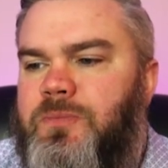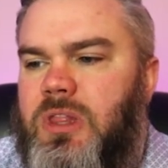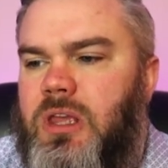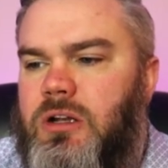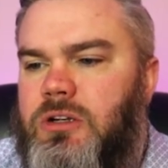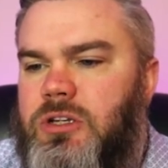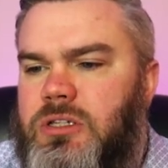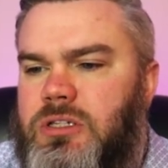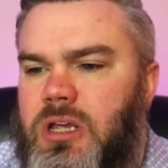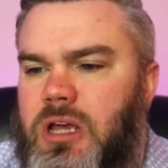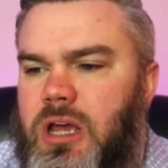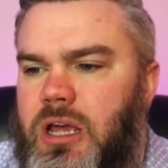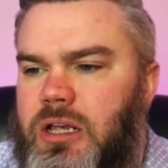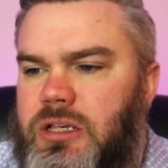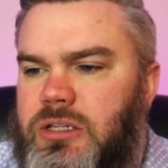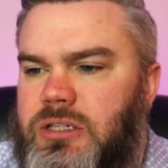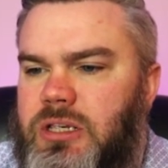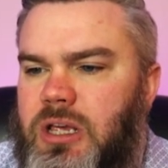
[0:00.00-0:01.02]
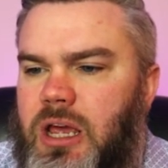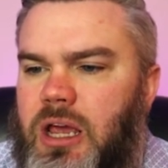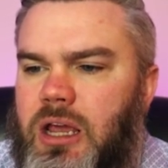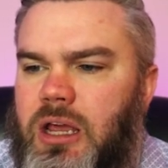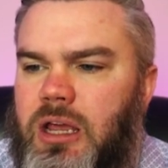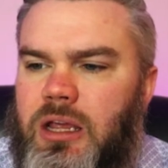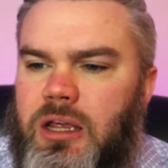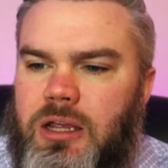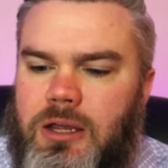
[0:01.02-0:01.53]
Now, just as
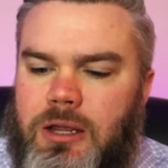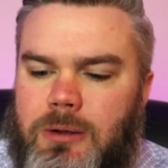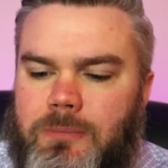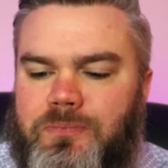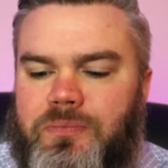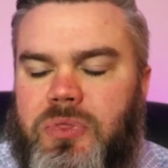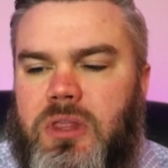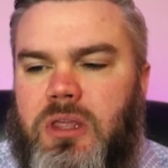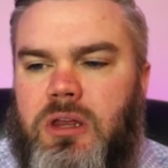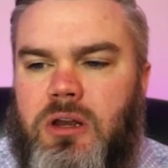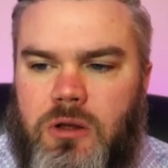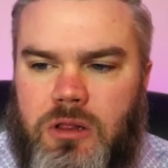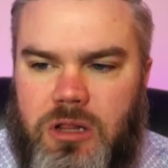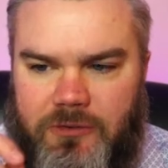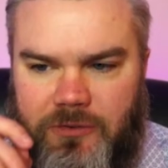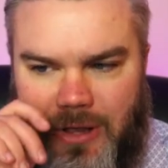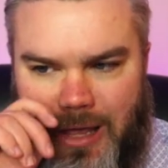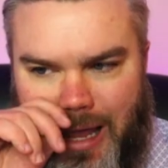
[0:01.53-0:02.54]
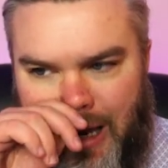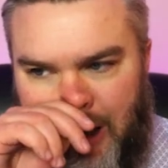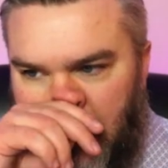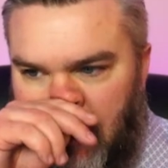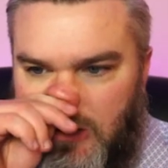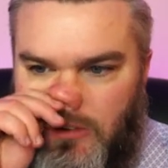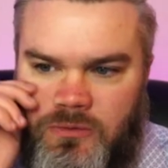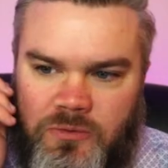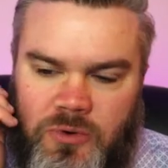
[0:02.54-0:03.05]
a
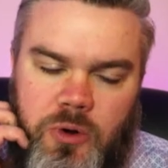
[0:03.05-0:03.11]
clarification,